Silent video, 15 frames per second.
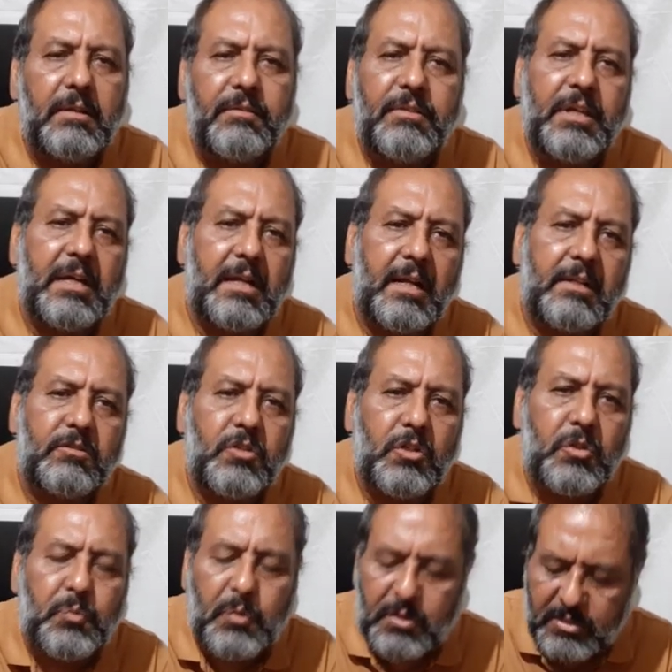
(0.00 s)
they are also
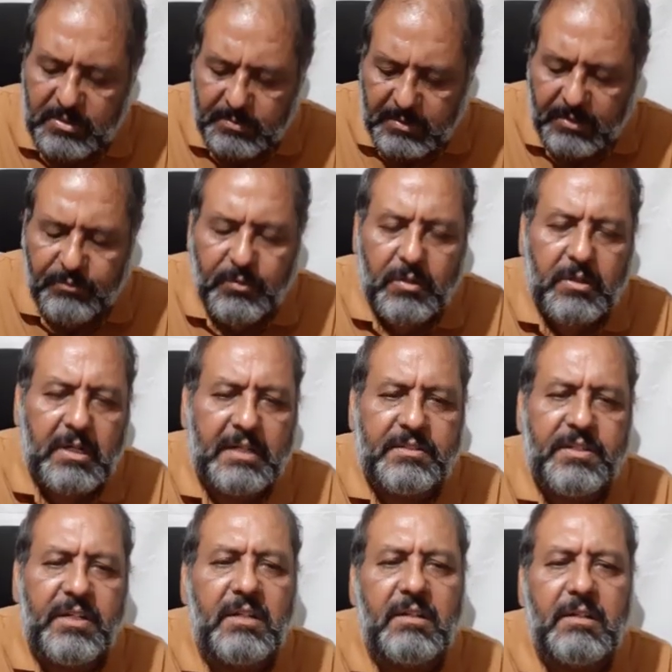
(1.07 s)
responsible for
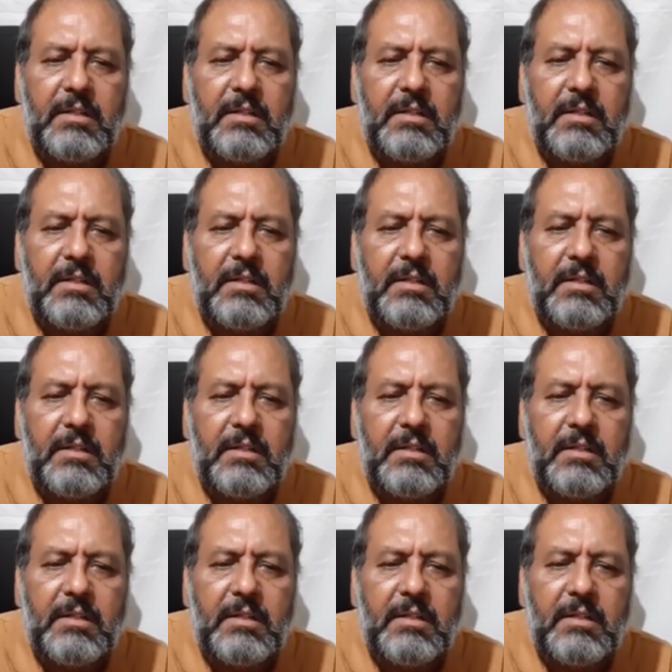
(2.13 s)
causing